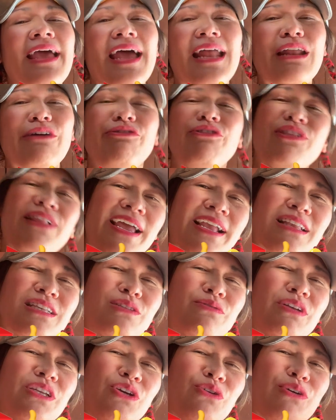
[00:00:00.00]
and if you like
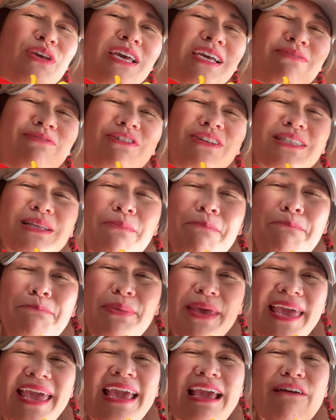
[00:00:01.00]
this video, give us a
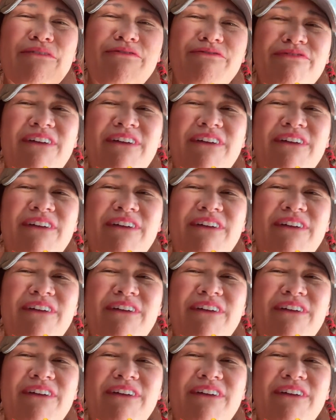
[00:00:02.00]
big